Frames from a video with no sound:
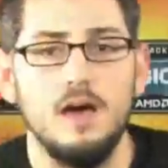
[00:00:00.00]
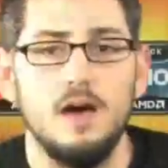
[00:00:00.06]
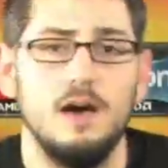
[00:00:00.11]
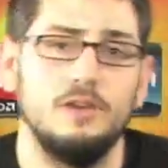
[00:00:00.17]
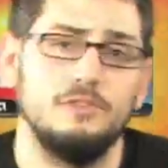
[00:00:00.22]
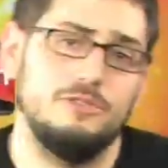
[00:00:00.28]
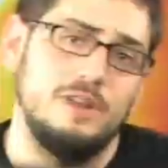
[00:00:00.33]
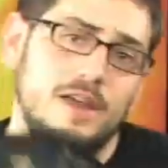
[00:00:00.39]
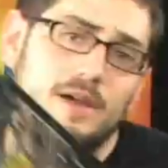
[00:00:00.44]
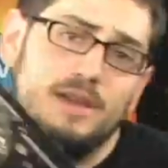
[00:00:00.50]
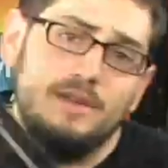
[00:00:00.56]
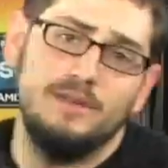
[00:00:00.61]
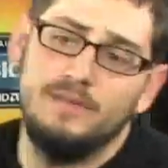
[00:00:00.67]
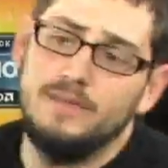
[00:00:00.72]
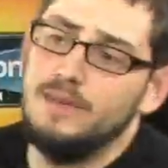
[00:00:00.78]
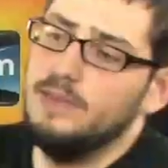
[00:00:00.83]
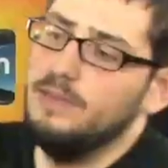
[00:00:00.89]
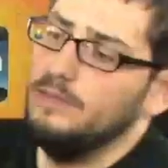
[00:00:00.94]
Uh, so now
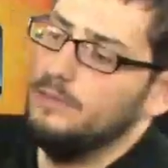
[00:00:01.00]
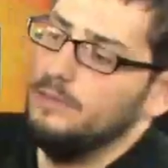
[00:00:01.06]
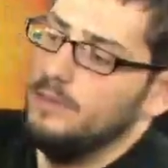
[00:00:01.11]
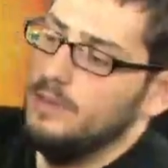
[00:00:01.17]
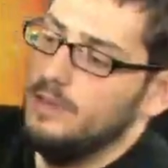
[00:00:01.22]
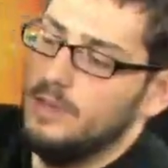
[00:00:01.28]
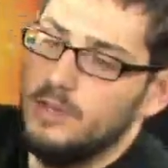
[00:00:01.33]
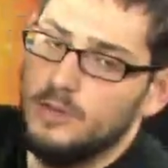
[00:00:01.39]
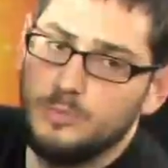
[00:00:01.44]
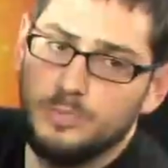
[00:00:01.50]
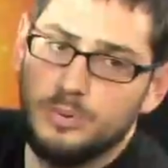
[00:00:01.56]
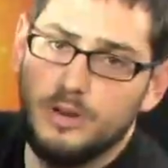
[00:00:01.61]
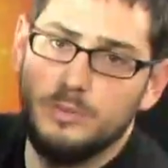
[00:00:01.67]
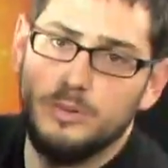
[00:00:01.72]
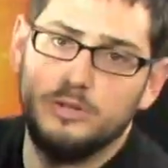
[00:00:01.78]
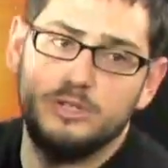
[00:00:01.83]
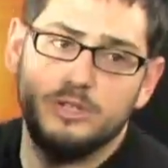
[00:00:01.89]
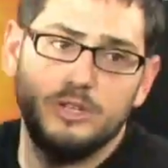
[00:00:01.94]
everything is, is
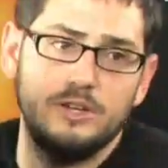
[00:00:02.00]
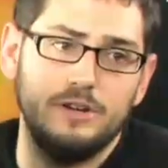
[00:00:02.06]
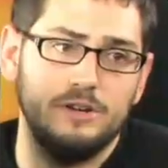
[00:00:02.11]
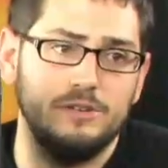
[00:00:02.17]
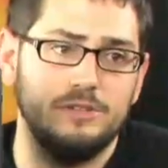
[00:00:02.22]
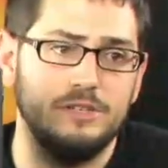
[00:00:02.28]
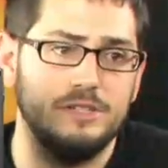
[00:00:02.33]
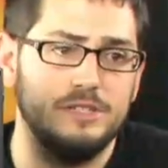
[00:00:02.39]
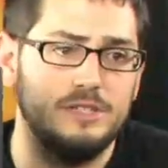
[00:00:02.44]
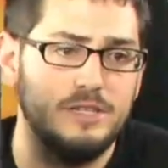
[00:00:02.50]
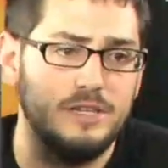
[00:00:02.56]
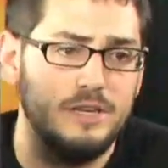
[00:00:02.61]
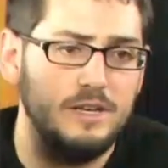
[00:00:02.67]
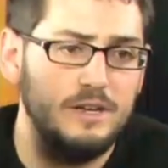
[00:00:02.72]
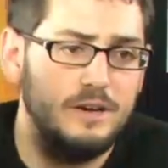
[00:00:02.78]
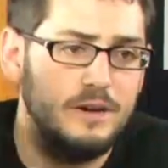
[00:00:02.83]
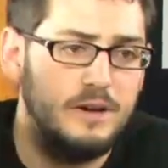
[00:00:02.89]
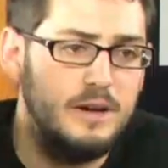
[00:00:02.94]
pretty much secured, as you can see
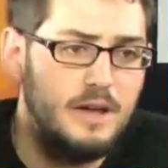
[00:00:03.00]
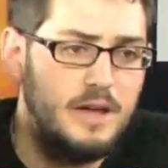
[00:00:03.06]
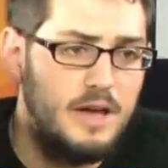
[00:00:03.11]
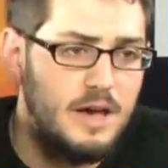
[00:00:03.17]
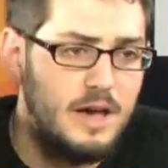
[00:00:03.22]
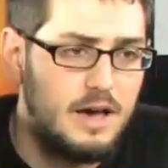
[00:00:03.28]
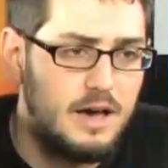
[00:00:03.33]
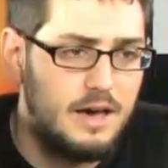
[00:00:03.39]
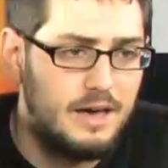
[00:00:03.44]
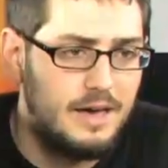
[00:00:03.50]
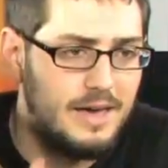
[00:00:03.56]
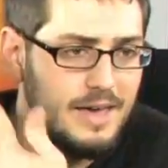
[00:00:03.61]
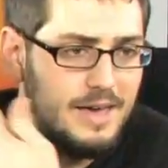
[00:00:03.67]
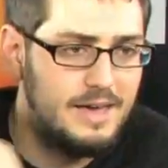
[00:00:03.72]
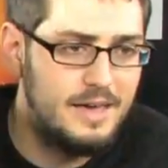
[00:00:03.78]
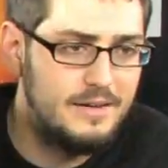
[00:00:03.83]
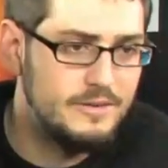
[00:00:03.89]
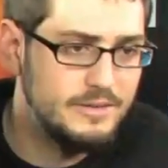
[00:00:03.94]
in here. Uh,
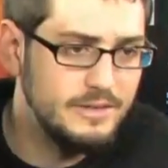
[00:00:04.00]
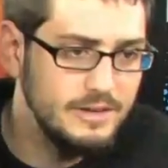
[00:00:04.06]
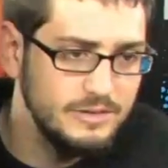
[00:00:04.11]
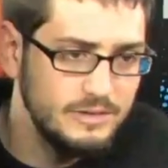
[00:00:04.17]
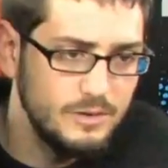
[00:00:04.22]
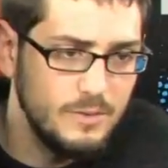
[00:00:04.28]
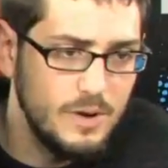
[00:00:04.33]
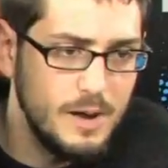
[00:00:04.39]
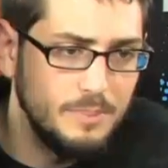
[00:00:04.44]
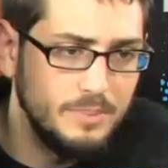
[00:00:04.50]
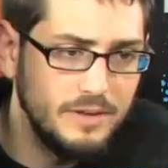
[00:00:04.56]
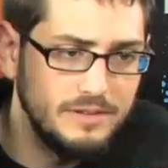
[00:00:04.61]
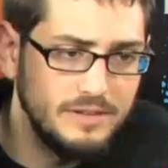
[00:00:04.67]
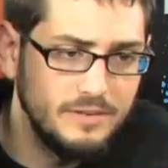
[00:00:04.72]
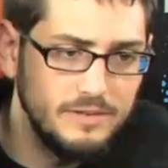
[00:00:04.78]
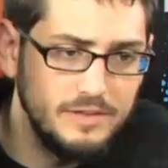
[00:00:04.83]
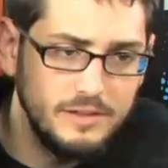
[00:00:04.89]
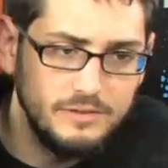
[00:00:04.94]
everything's in the right place.
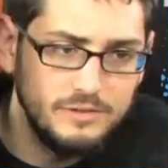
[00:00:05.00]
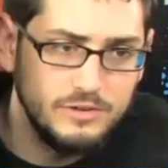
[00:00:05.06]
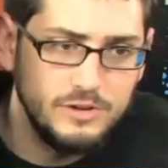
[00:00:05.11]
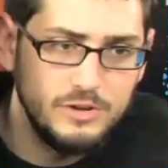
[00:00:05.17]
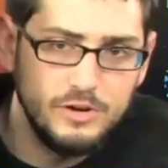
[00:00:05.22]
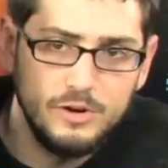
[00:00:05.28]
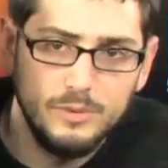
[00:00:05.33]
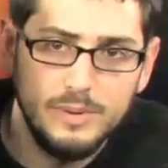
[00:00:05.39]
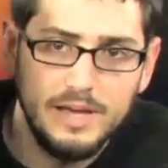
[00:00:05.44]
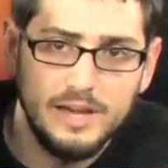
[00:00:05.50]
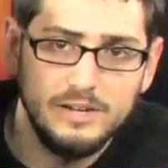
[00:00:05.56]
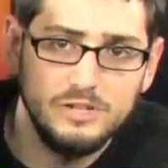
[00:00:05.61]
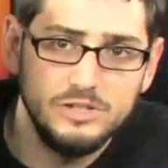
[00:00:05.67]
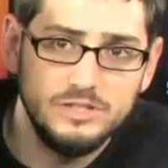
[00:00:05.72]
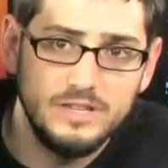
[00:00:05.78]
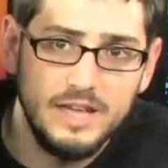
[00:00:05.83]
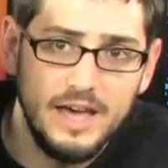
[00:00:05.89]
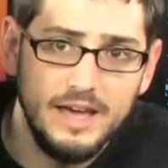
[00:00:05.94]
Everything's secured. we got to
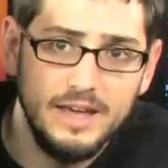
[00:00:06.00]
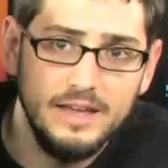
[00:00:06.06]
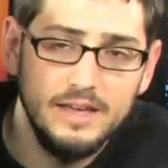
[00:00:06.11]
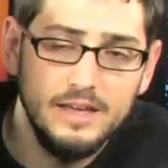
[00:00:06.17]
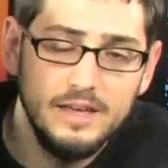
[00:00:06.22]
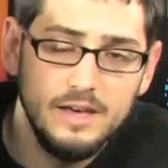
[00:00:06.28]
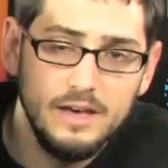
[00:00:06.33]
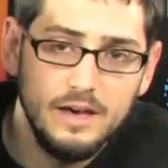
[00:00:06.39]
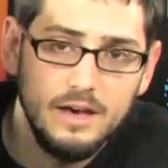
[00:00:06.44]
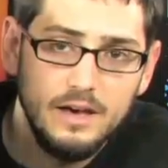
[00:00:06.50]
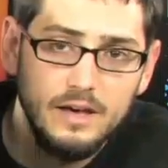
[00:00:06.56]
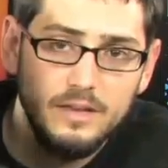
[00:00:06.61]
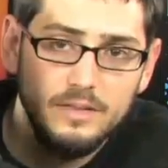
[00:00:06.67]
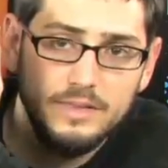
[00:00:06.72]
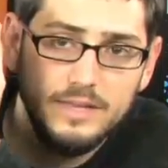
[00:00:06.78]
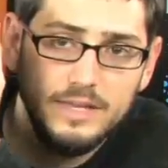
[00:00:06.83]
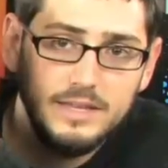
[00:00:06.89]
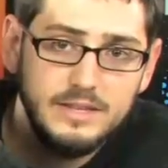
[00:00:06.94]
just tie
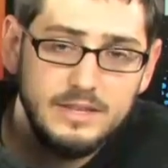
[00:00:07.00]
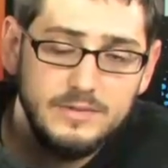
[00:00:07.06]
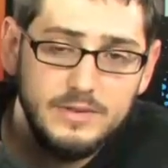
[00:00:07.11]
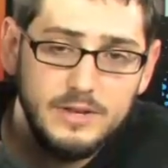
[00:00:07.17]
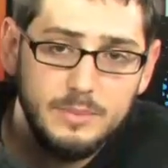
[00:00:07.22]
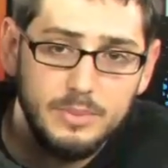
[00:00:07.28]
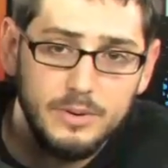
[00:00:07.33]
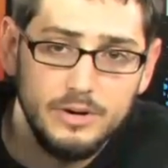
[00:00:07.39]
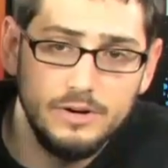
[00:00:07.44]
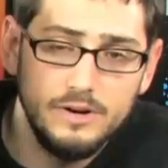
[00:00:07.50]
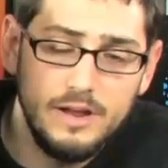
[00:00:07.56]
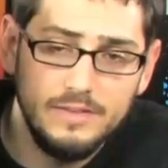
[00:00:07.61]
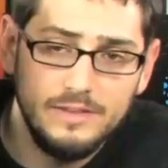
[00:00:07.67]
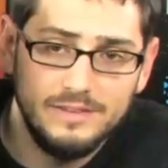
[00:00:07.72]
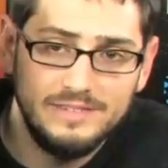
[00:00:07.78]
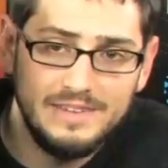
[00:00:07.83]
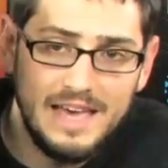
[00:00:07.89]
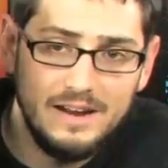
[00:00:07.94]
uh, the DVD burner
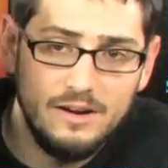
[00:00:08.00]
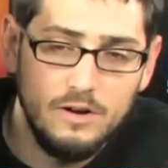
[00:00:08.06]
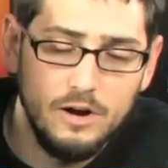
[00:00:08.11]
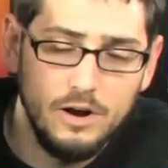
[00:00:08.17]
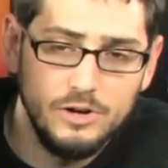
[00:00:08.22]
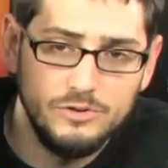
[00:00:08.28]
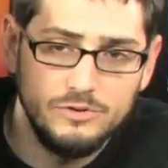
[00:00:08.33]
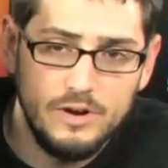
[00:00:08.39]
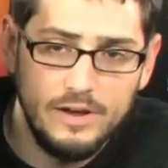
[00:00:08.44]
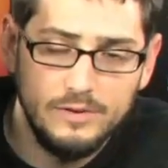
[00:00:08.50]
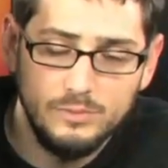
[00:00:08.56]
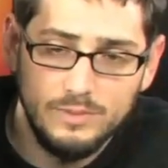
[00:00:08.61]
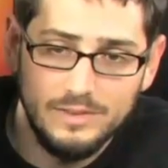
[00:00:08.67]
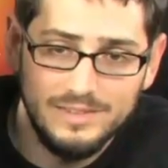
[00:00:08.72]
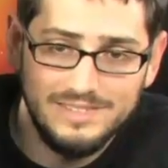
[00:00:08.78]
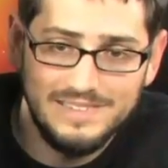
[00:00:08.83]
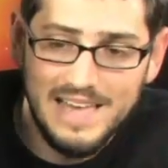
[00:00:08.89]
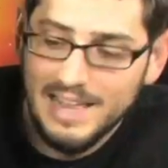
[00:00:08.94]
and the SATA hard drives
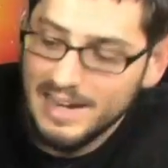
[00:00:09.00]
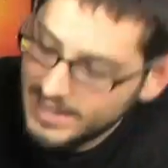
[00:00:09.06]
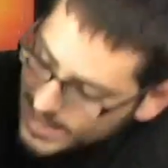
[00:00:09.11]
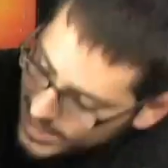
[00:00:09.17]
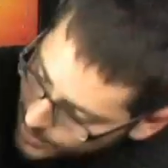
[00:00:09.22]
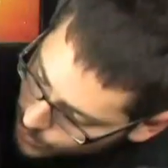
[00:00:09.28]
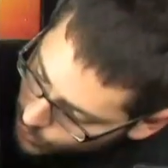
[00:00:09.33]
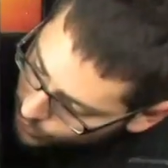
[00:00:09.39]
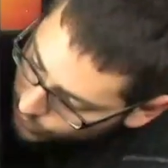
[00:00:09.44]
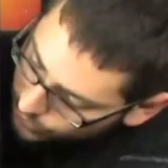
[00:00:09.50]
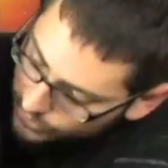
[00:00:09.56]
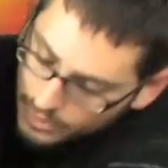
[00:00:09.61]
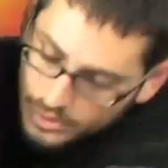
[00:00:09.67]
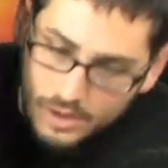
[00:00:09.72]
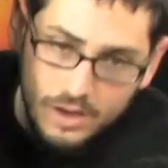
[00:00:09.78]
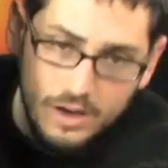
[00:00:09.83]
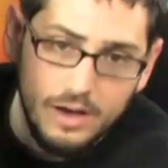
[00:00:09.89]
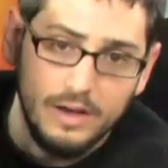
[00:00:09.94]
with the SATA cables
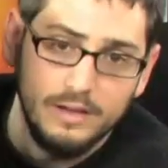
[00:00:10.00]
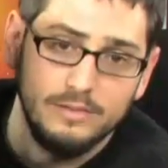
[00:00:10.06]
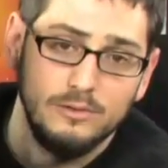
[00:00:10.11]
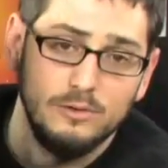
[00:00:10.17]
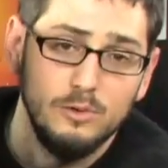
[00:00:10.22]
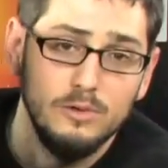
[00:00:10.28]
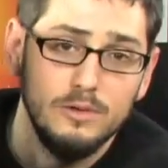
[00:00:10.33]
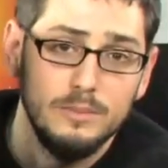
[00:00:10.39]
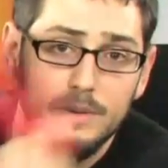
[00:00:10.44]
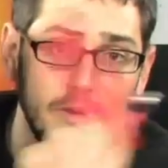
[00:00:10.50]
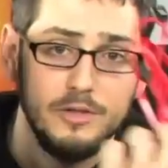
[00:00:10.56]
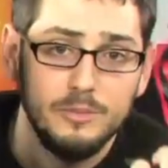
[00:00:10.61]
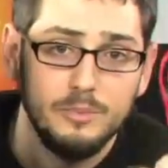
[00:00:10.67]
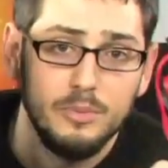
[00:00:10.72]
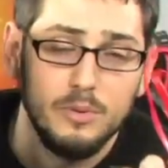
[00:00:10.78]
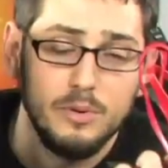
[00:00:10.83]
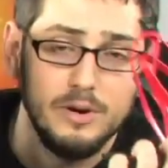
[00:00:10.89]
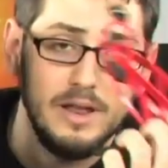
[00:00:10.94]
uh, to the
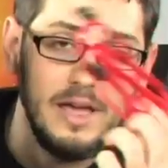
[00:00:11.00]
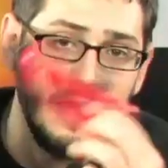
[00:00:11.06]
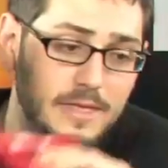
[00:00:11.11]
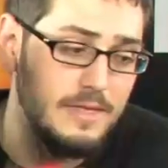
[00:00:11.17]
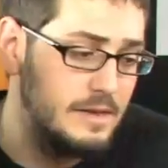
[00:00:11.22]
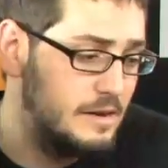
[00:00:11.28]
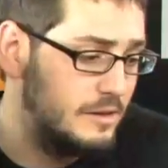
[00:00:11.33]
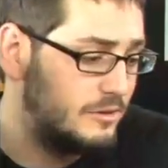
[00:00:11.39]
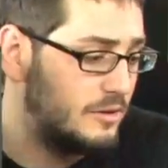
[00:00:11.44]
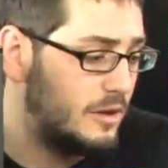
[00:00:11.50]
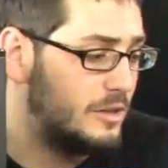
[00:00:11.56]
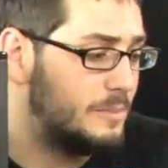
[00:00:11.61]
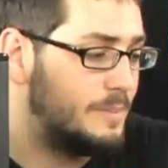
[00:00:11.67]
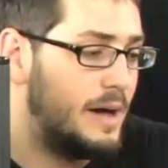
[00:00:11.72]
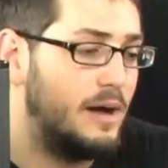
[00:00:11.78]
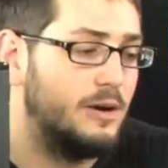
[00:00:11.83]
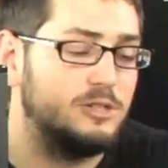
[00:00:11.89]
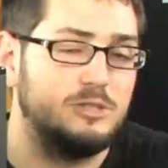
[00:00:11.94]
motherboard and then install the
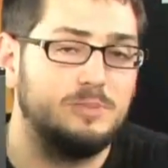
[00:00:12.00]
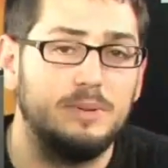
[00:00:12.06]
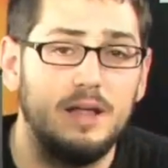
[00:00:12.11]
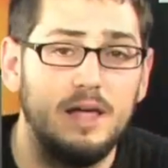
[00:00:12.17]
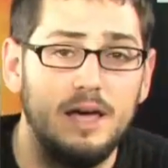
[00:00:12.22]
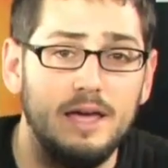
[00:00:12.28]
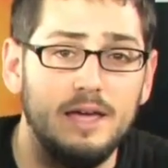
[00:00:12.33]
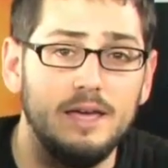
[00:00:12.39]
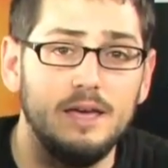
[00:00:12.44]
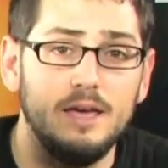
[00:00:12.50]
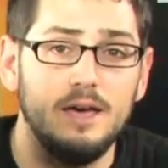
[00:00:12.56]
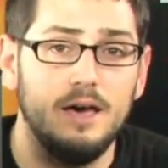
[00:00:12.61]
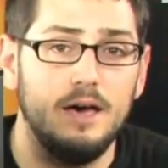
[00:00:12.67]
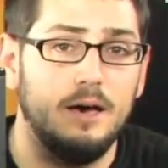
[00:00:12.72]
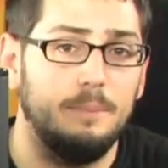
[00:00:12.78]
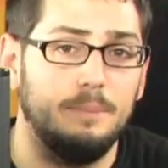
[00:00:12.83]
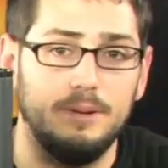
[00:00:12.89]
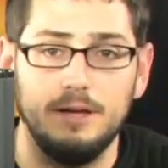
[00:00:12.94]
power supply,
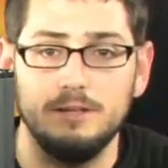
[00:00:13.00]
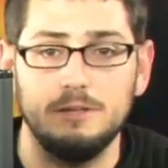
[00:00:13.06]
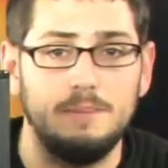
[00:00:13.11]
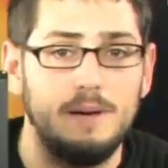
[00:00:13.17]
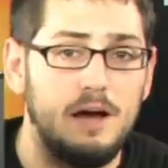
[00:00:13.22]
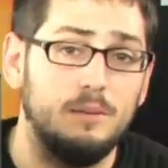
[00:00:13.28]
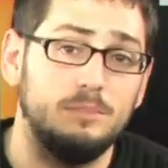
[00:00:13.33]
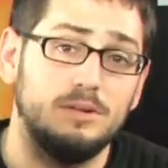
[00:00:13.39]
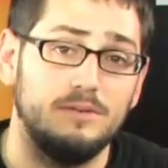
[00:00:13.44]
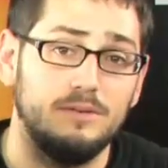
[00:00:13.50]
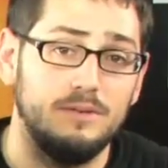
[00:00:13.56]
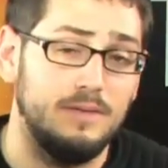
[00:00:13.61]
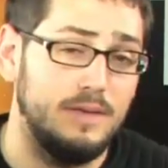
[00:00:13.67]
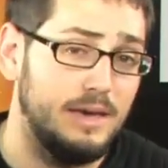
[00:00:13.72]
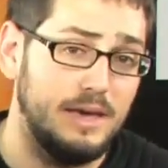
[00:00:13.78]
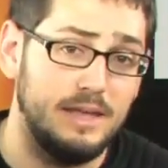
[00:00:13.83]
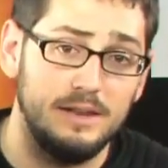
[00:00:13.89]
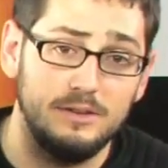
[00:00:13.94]
uh, plug the power up to
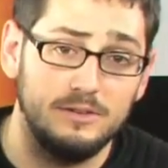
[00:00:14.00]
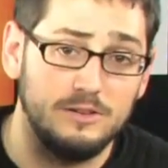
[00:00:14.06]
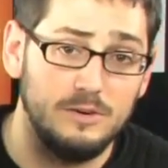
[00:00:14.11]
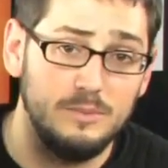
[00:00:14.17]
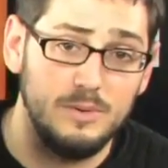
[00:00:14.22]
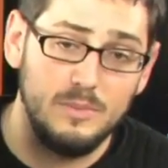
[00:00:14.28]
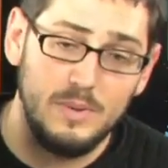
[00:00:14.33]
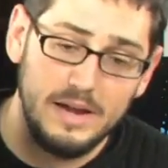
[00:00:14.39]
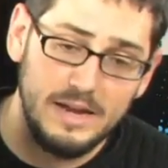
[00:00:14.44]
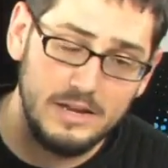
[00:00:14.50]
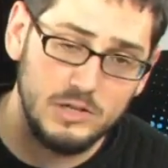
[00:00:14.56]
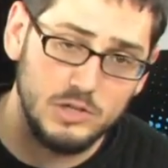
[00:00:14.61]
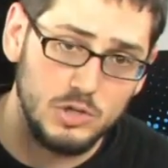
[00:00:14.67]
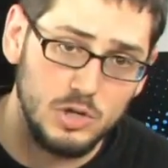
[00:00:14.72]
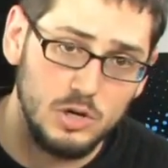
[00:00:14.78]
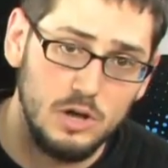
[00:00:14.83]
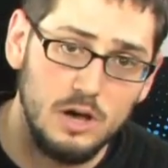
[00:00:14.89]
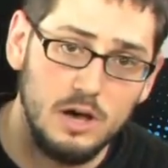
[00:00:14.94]
everything, and it's going to be ready to
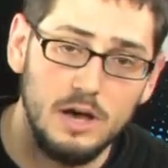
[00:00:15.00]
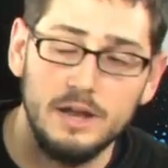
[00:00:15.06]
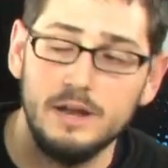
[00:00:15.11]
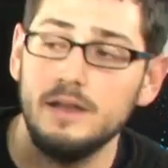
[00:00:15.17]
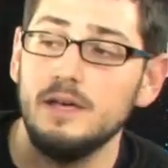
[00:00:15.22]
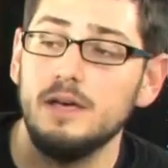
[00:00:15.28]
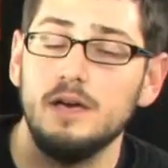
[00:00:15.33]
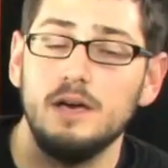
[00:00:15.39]
turn on.